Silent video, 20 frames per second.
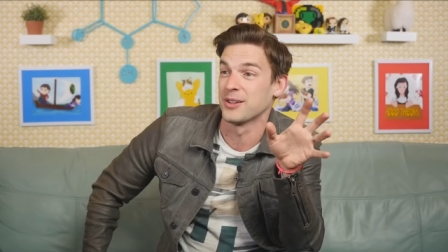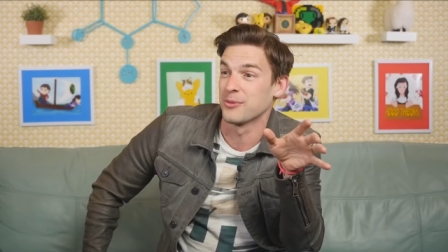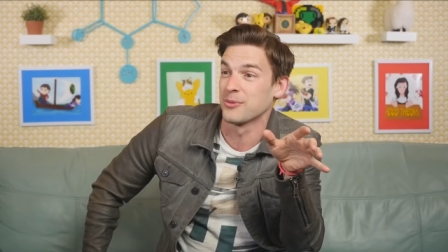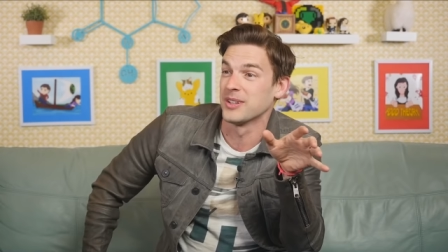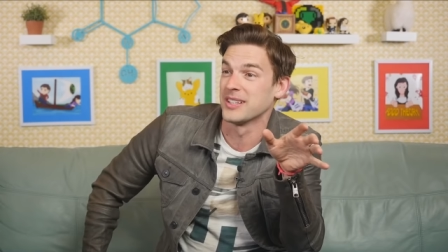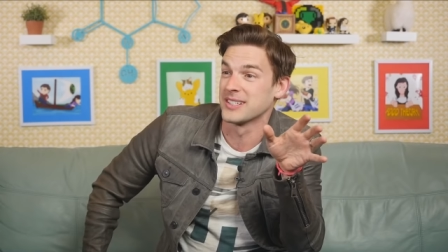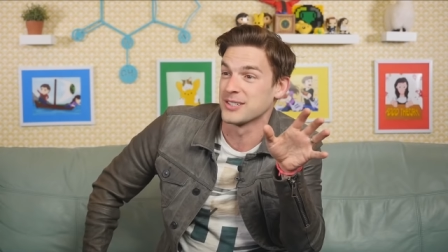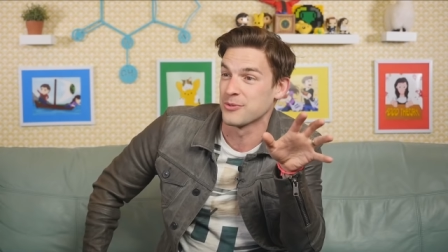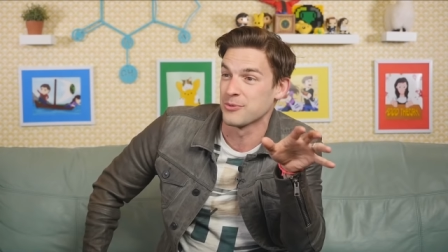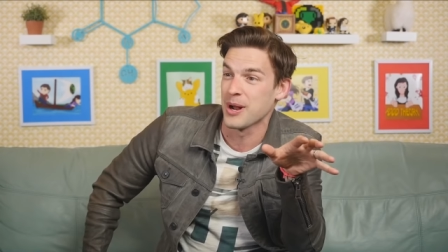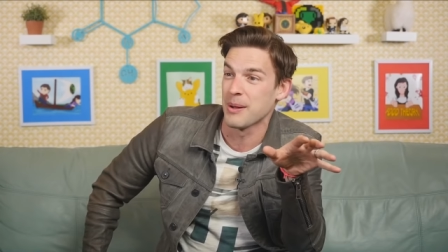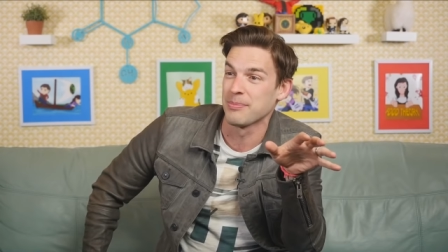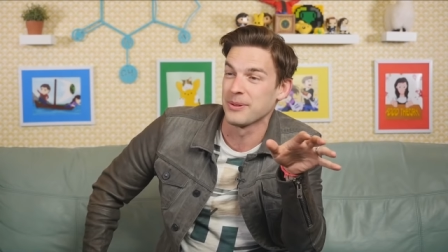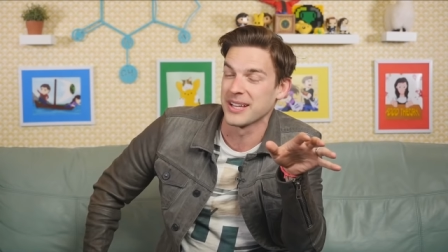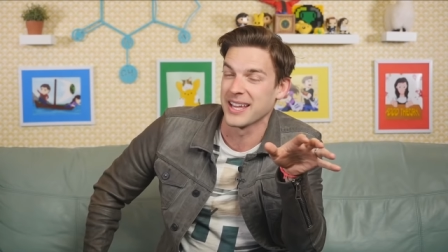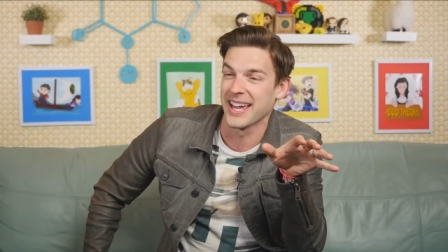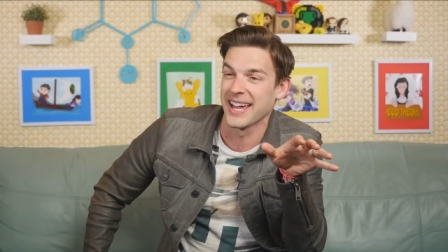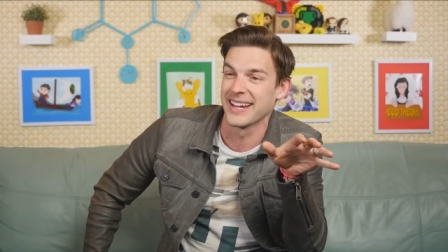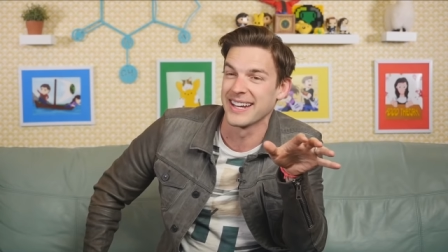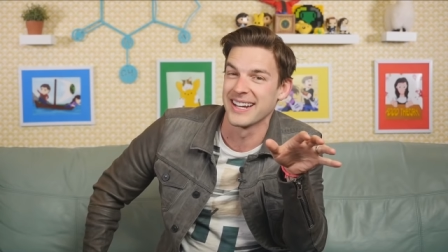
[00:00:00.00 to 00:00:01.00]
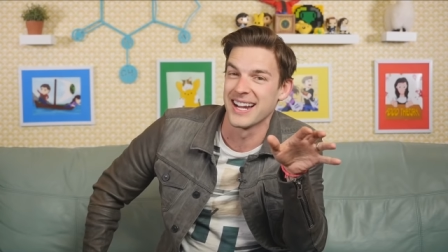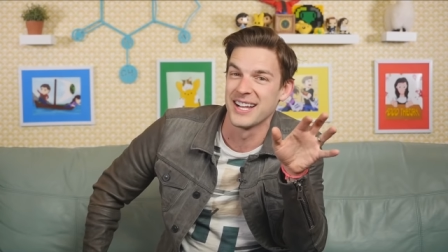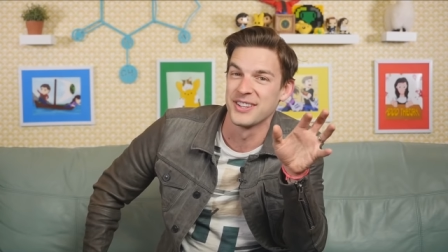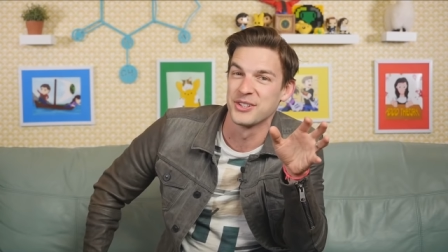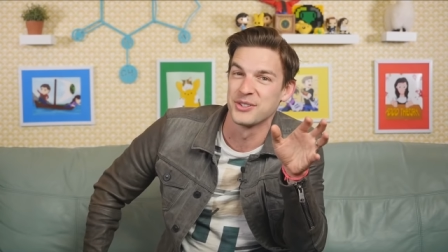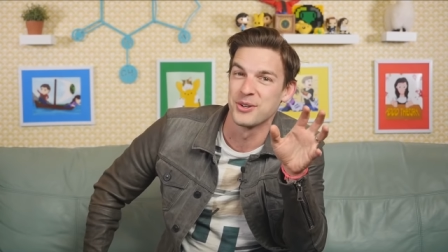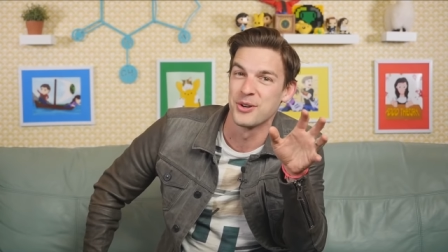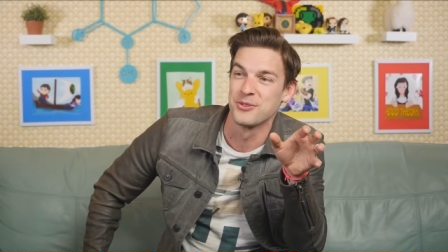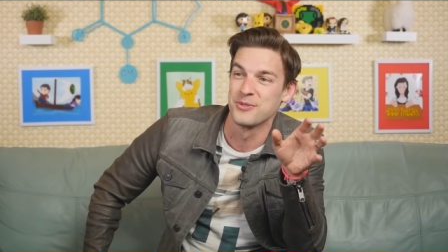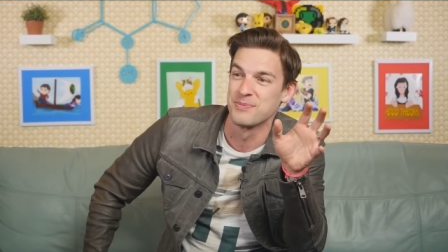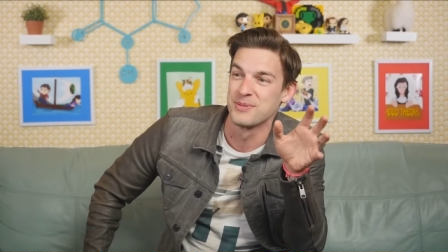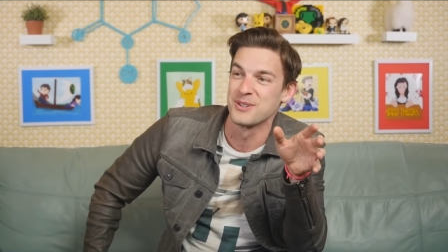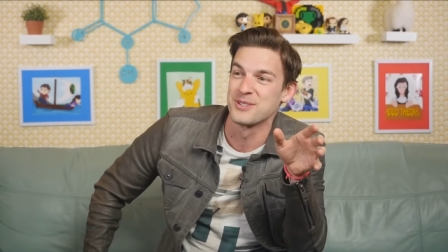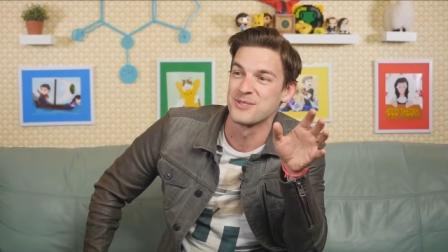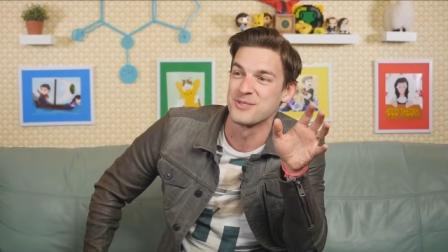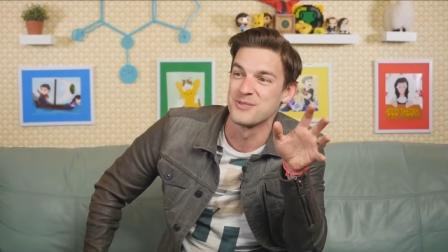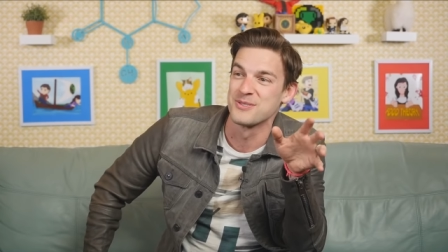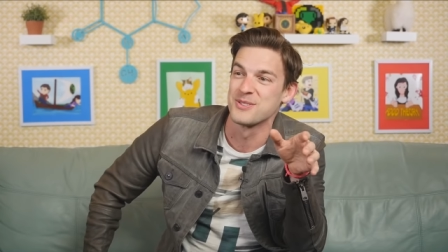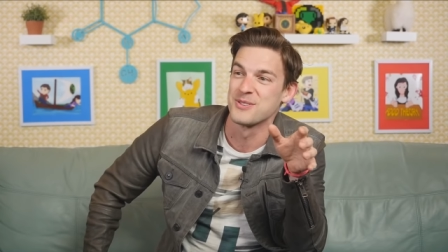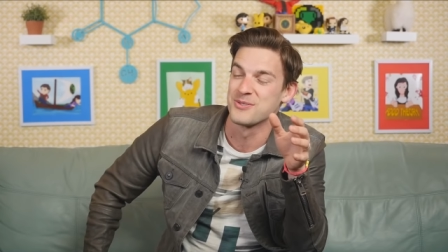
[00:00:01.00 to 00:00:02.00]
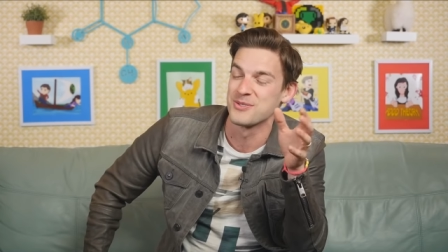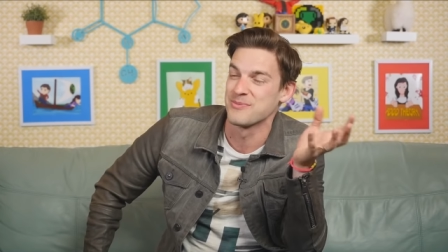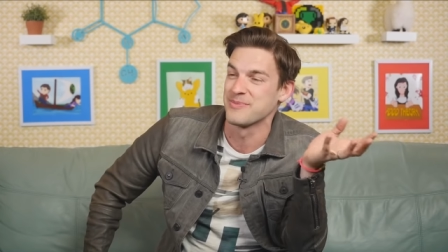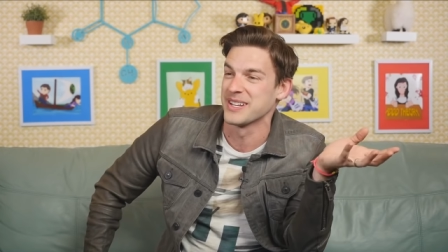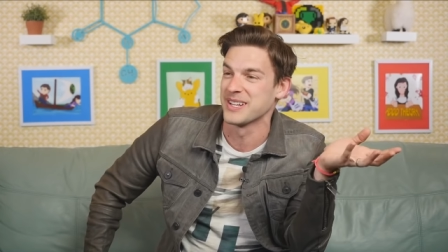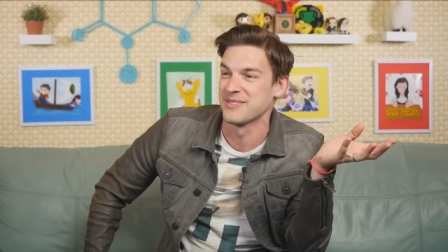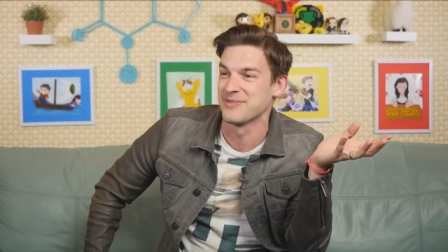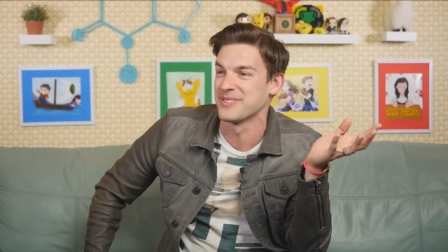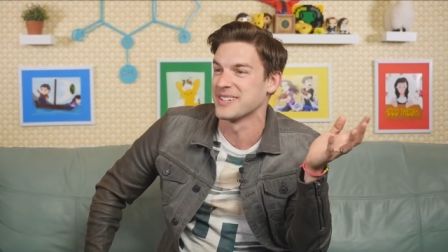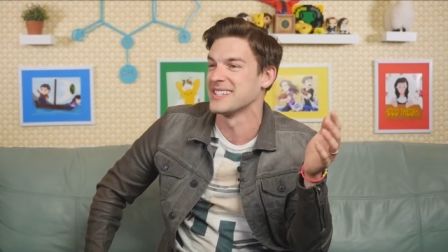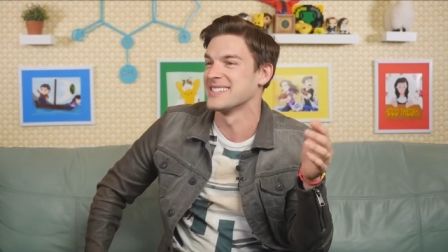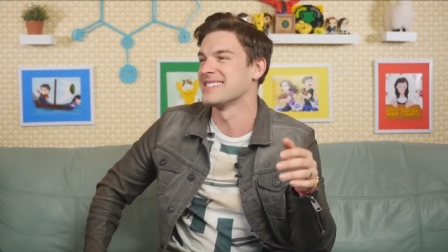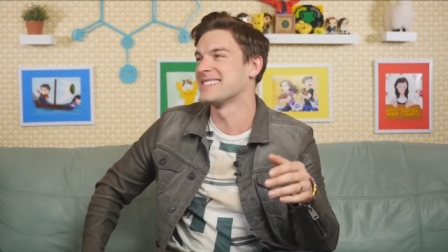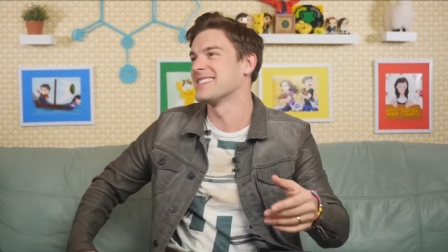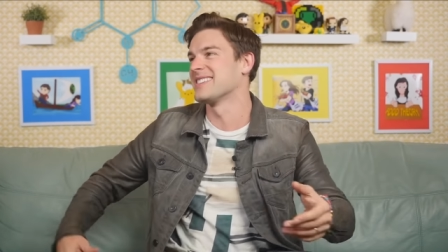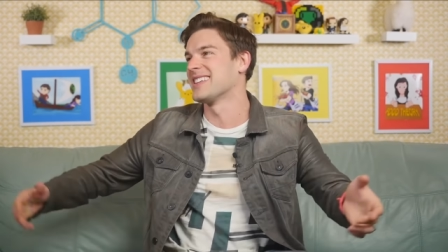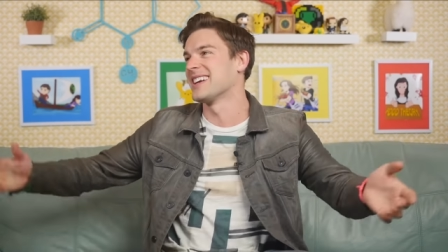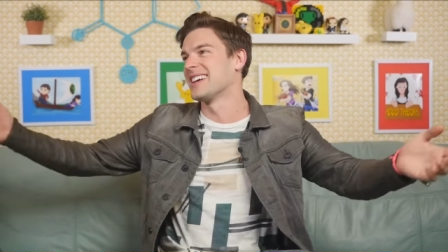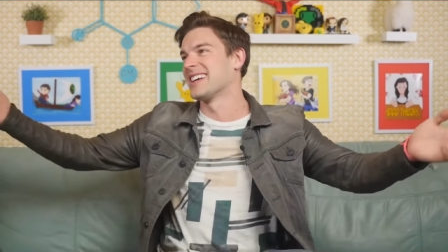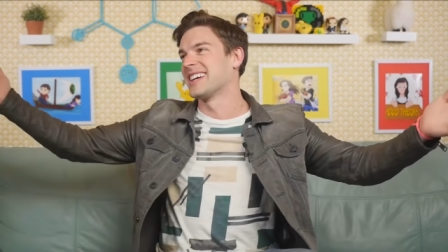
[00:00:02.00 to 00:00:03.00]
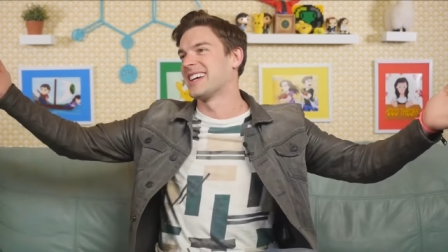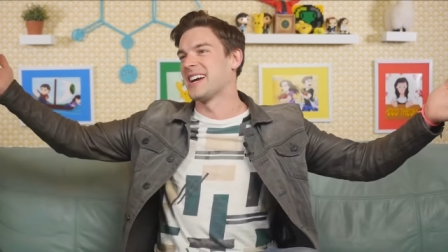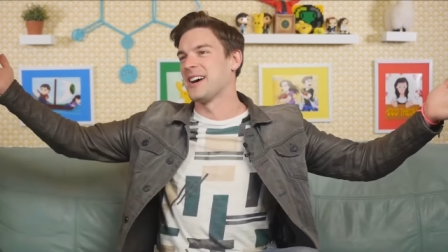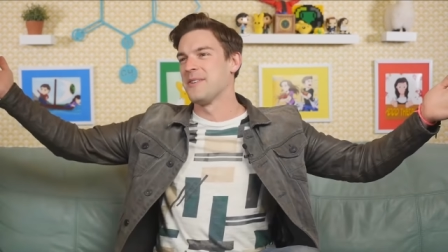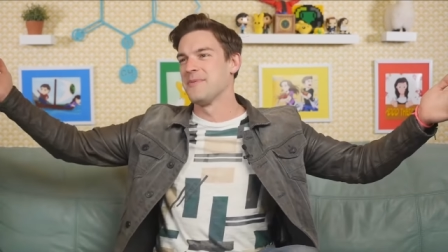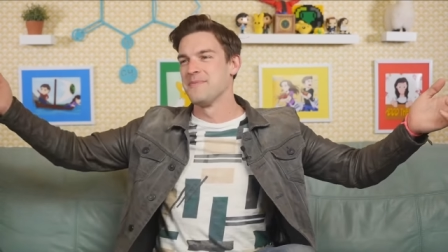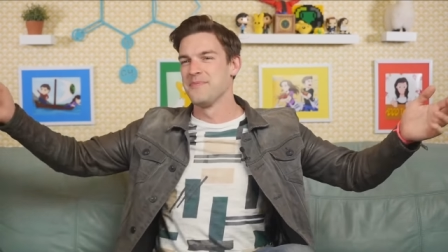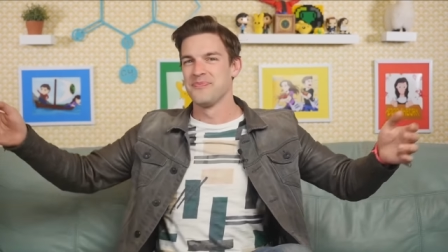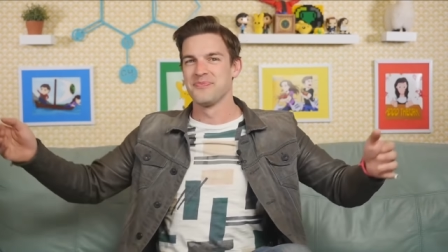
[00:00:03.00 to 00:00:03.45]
willing to replicate it on their own personal social media feeds. So there you go.